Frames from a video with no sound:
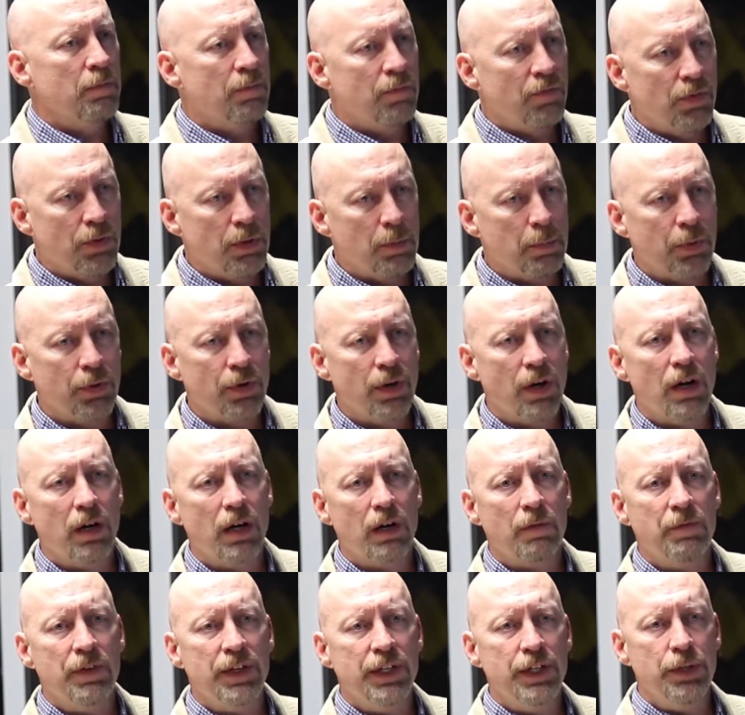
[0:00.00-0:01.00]
For the
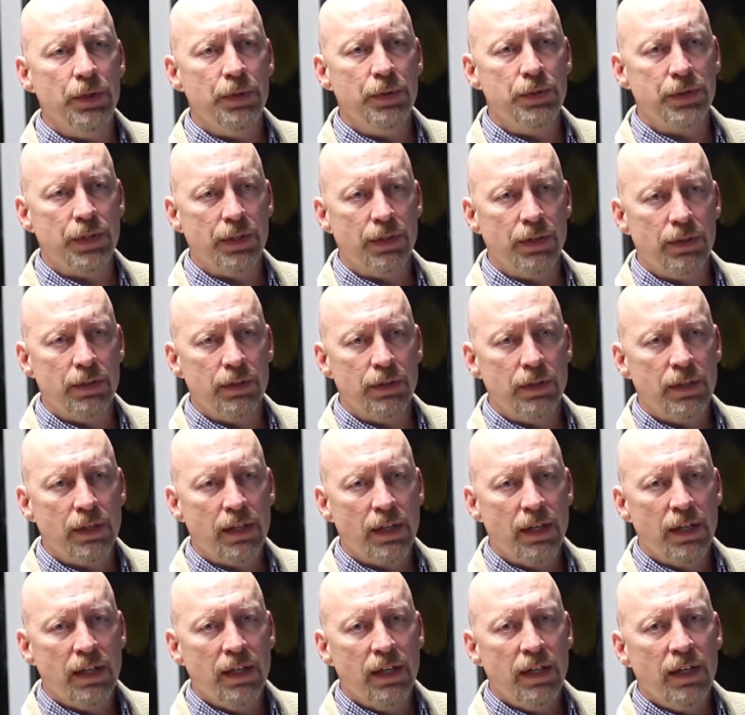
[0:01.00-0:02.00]
pornography user,
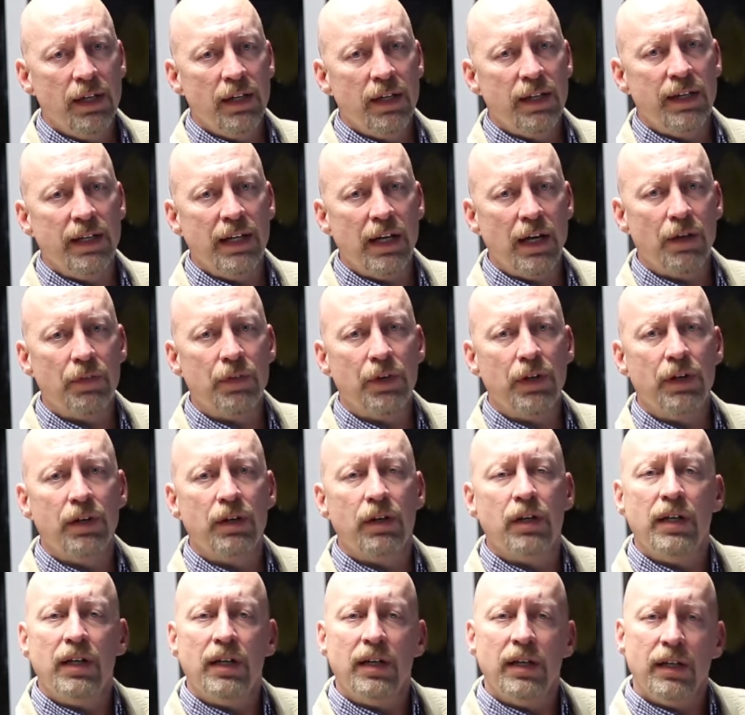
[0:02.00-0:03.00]
now they're
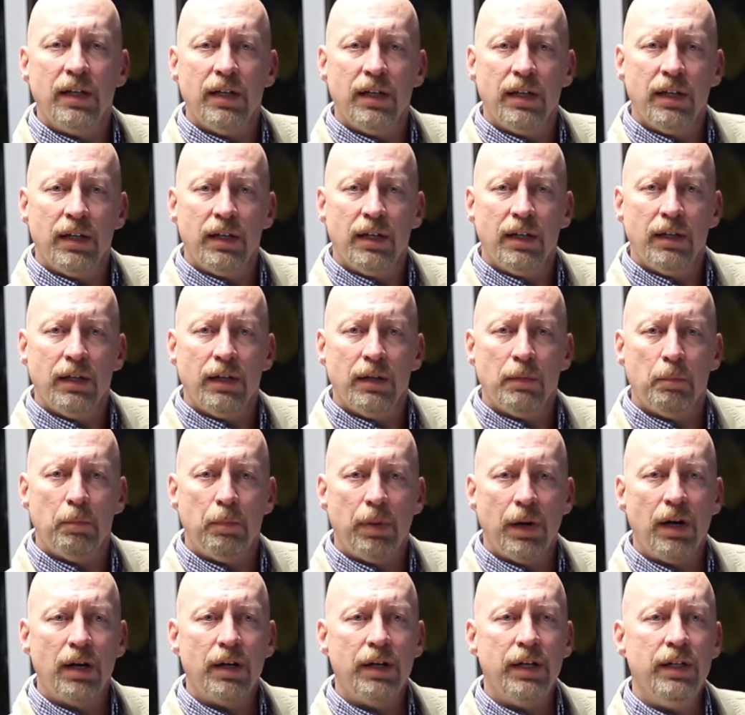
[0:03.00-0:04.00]

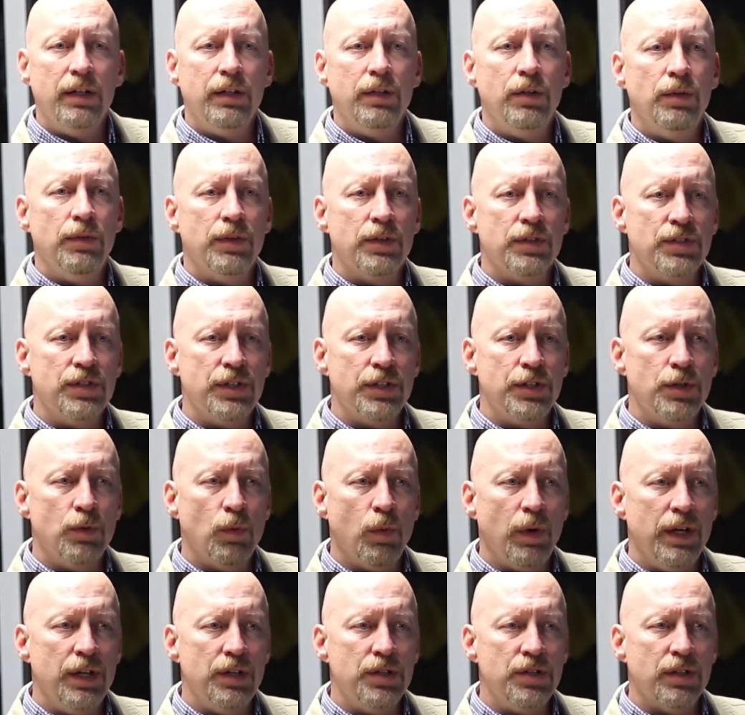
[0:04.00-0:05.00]
bonding to the
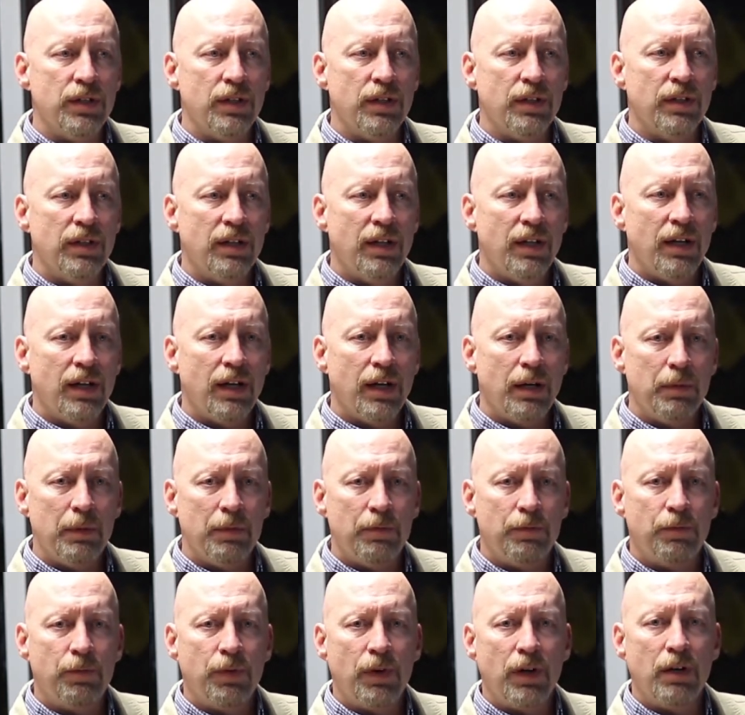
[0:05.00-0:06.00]
situation. I'm in
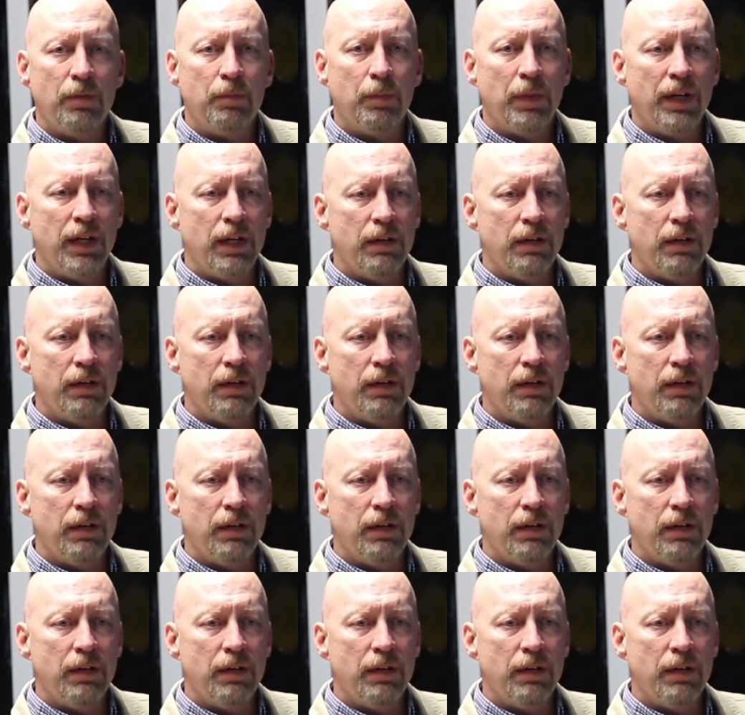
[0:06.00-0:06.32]
front of my